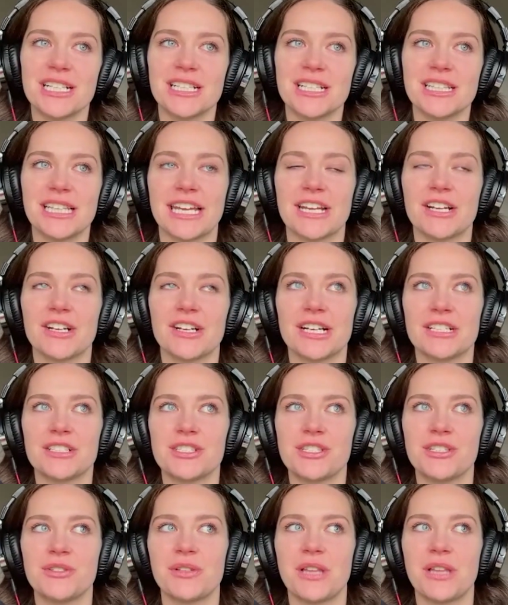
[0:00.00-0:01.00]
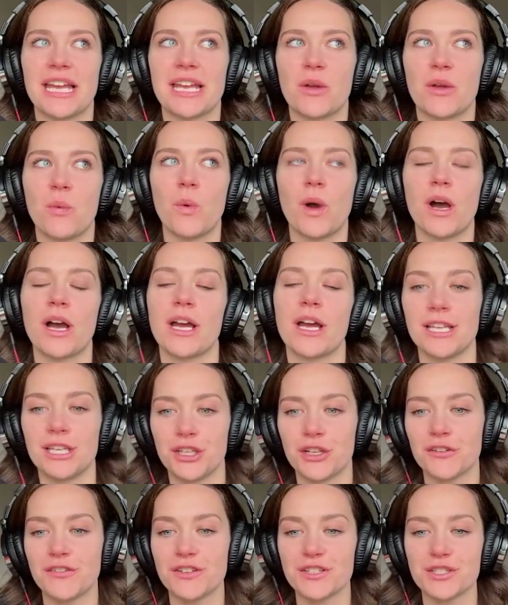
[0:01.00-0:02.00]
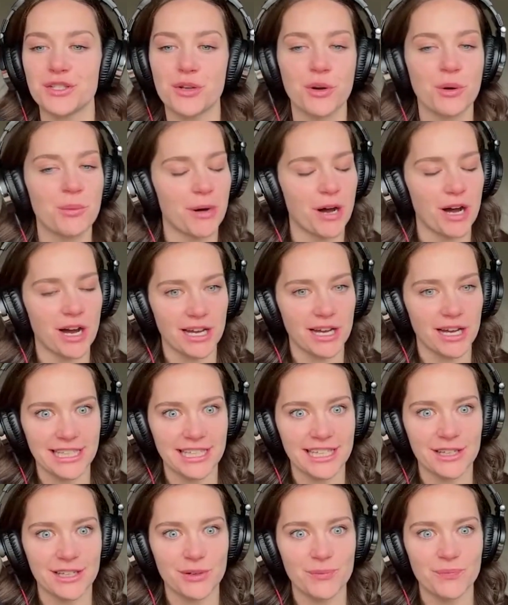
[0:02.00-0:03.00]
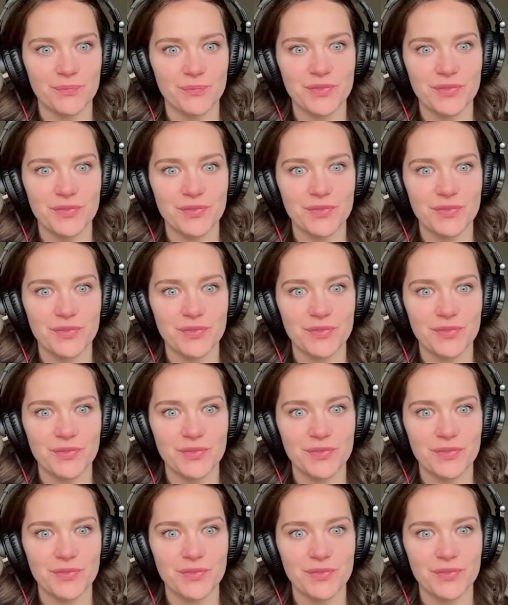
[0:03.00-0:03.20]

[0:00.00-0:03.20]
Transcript: to layer it to like, one, your physical body